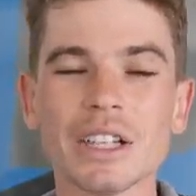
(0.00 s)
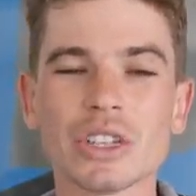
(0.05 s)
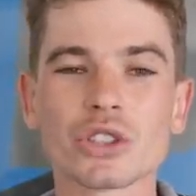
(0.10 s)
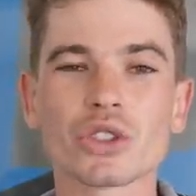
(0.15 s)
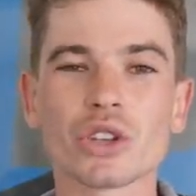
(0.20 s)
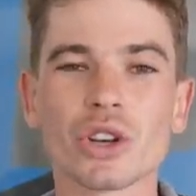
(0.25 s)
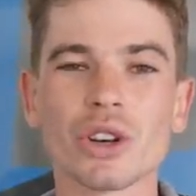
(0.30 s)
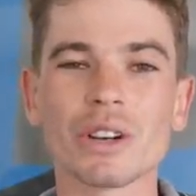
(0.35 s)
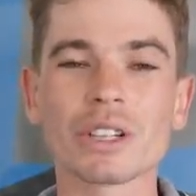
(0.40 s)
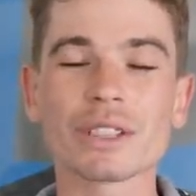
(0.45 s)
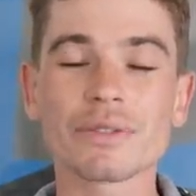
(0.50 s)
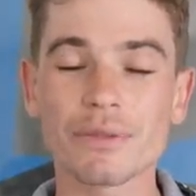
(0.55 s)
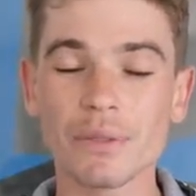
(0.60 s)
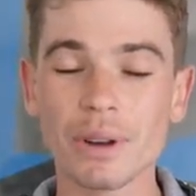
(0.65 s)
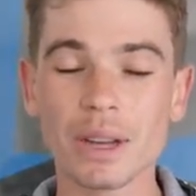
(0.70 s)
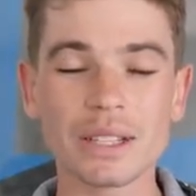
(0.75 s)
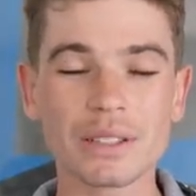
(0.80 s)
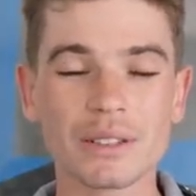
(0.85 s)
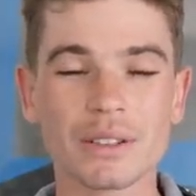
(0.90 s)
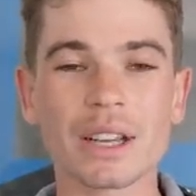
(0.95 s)
So it's,
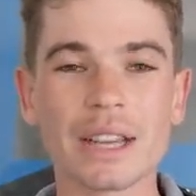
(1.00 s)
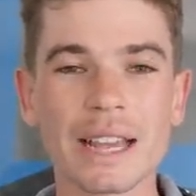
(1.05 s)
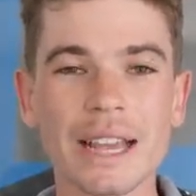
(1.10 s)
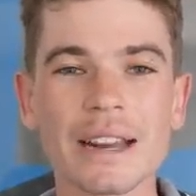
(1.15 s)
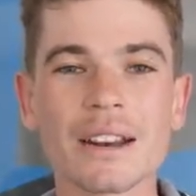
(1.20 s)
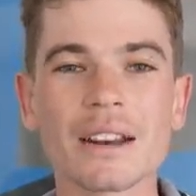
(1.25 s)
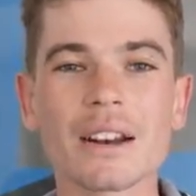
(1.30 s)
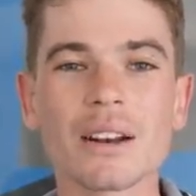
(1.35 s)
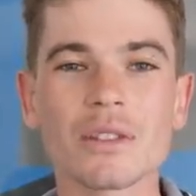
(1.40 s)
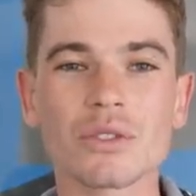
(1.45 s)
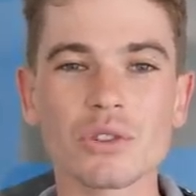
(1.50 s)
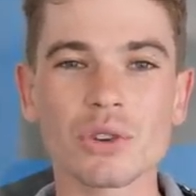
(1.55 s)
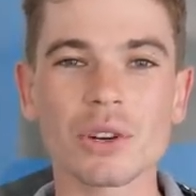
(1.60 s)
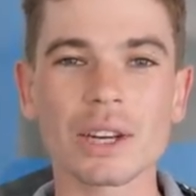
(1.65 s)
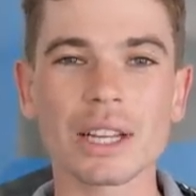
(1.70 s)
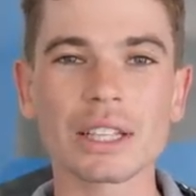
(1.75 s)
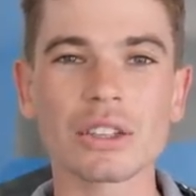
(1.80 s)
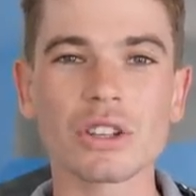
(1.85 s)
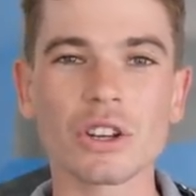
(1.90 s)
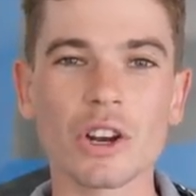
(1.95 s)
it's again
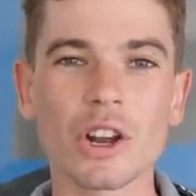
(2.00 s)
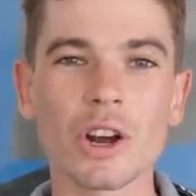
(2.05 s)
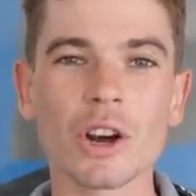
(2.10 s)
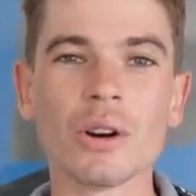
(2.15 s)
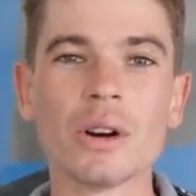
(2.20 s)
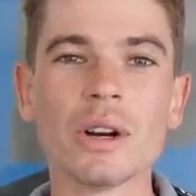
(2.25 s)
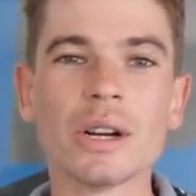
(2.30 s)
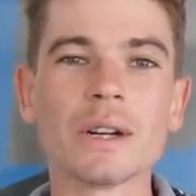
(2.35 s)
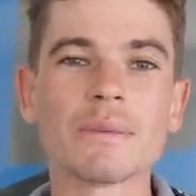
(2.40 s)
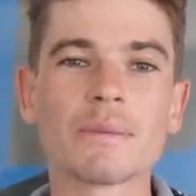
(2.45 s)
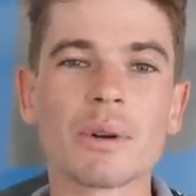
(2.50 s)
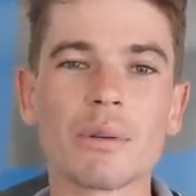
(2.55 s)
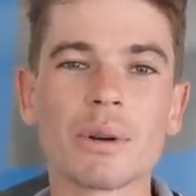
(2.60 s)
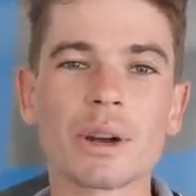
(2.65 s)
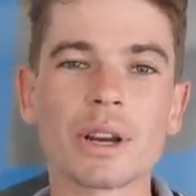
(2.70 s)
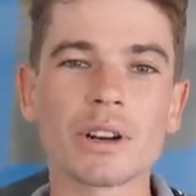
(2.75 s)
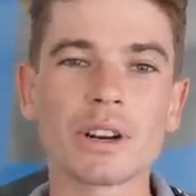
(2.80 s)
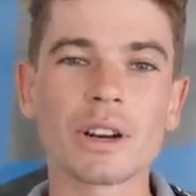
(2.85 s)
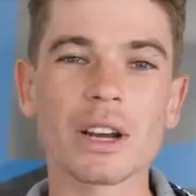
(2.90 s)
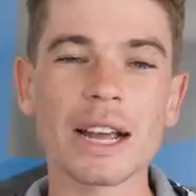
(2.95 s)
tricky to know, but
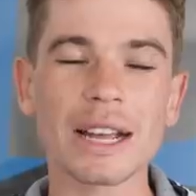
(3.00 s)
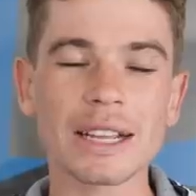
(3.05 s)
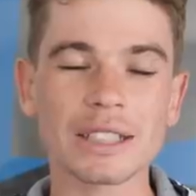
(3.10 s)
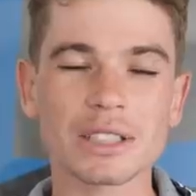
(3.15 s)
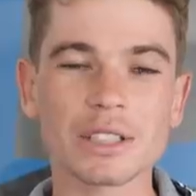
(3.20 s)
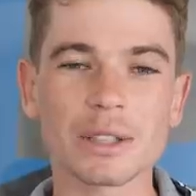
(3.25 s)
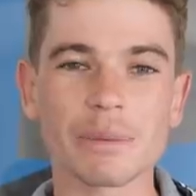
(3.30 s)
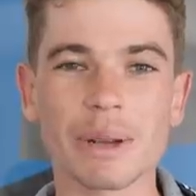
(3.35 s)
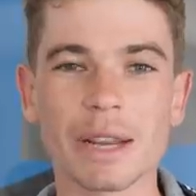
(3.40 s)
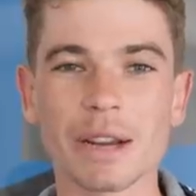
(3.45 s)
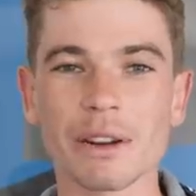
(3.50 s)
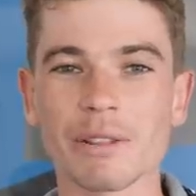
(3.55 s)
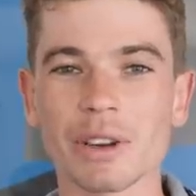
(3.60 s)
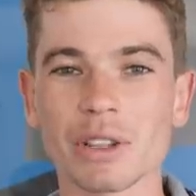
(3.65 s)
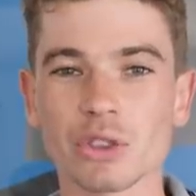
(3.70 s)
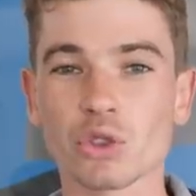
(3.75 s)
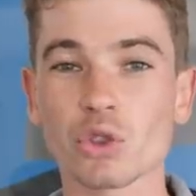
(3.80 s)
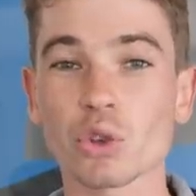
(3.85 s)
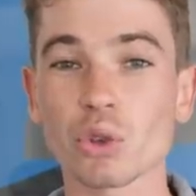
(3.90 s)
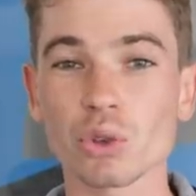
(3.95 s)
we're gonna estimate
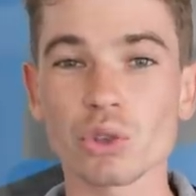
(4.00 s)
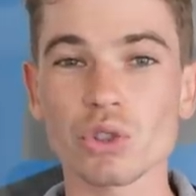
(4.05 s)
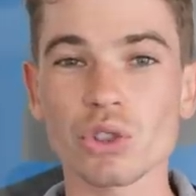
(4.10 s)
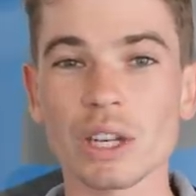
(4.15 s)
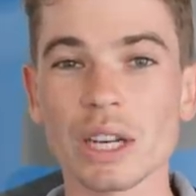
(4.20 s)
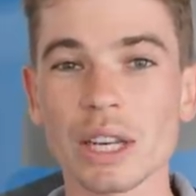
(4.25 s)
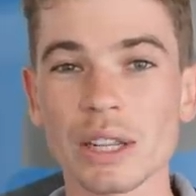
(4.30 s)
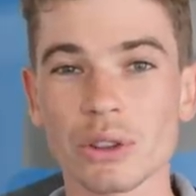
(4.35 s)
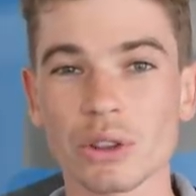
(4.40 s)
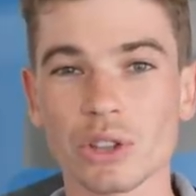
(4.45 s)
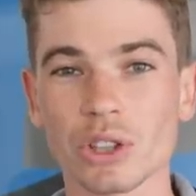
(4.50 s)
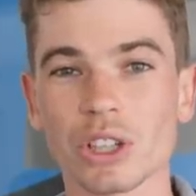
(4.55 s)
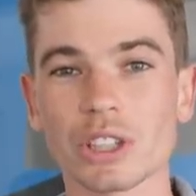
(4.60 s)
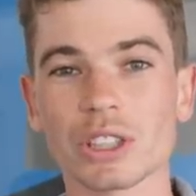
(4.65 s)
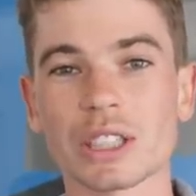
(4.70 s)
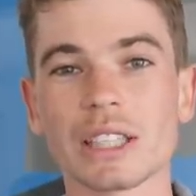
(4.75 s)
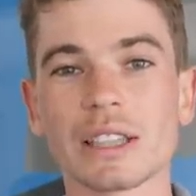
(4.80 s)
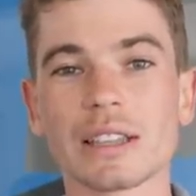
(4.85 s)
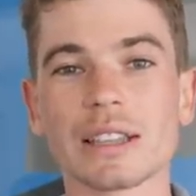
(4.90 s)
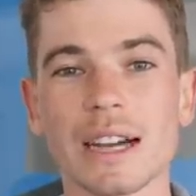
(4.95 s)
around
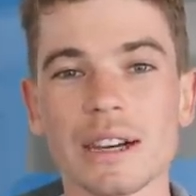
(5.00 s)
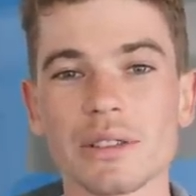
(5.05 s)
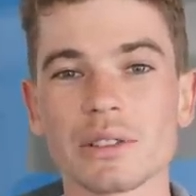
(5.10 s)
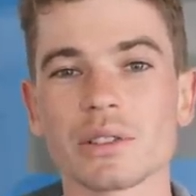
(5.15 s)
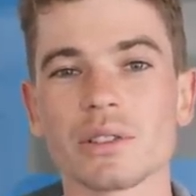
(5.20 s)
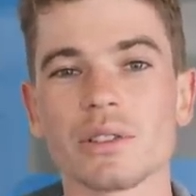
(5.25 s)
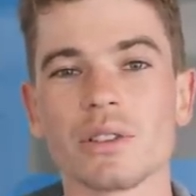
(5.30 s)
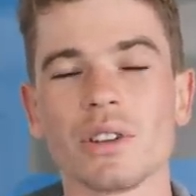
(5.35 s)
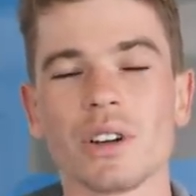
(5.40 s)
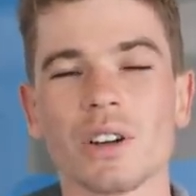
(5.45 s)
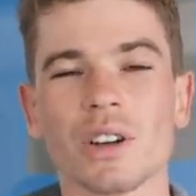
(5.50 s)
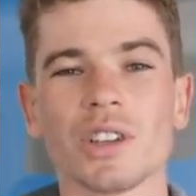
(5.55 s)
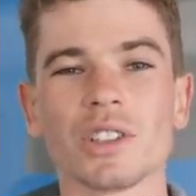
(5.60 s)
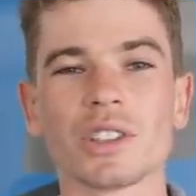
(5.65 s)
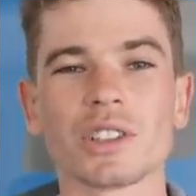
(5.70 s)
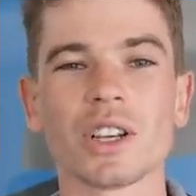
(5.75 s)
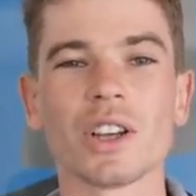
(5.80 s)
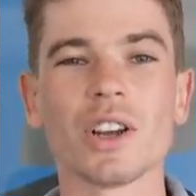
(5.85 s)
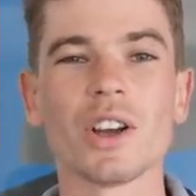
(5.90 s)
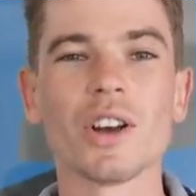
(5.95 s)

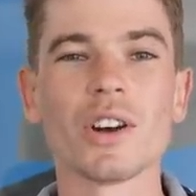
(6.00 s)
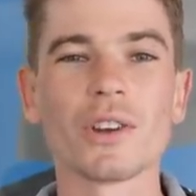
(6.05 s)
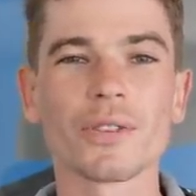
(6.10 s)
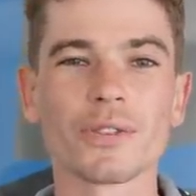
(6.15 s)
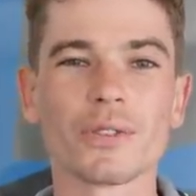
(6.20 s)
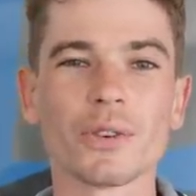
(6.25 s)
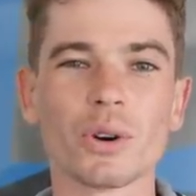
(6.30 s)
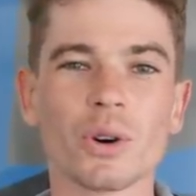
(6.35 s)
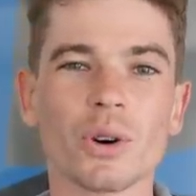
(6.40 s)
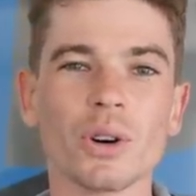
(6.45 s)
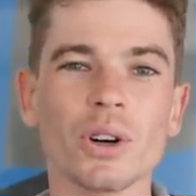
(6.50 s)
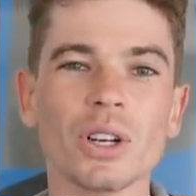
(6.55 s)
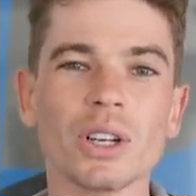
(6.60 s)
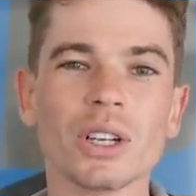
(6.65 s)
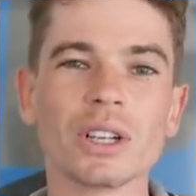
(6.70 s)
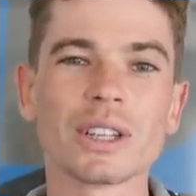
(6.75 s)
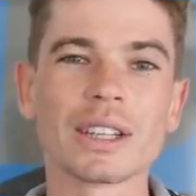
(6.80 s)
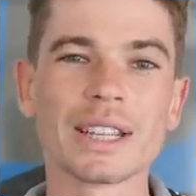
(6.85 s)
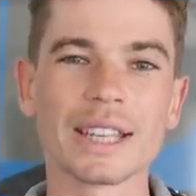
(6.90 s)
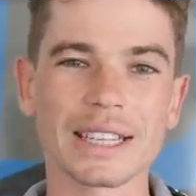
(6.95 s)
$230,000 for
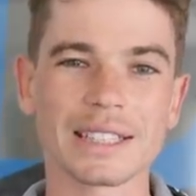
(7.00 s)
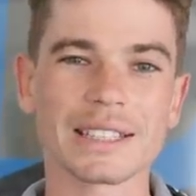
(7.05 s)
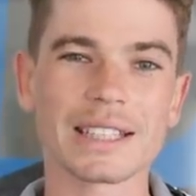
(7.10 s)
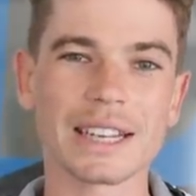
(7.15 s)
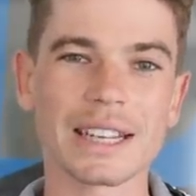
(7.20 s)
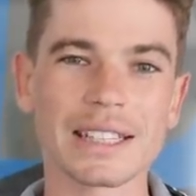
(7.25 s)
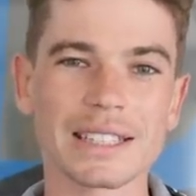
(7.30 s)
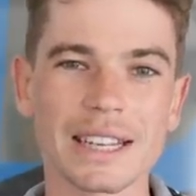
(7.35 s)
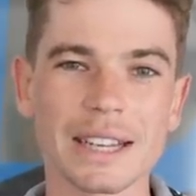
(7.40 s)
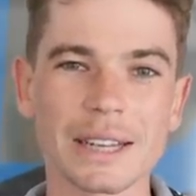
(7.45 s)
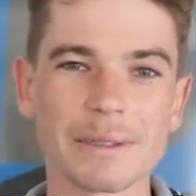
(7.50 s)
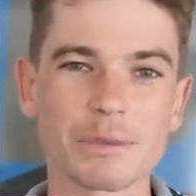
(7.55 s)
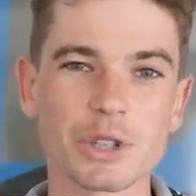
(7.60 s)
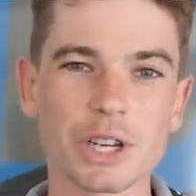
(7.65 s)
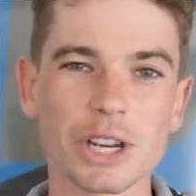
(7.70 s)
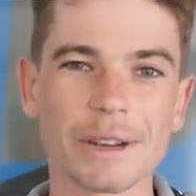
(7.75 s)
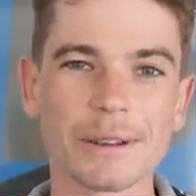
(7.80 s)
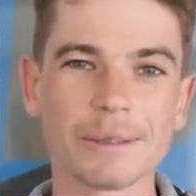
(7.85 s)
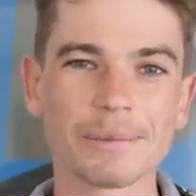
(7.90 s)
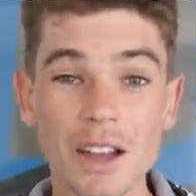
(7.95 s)
the SLS
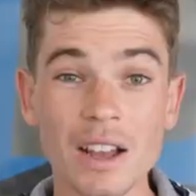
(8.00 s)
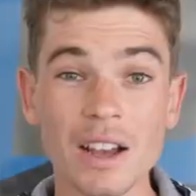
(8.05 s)
AMG.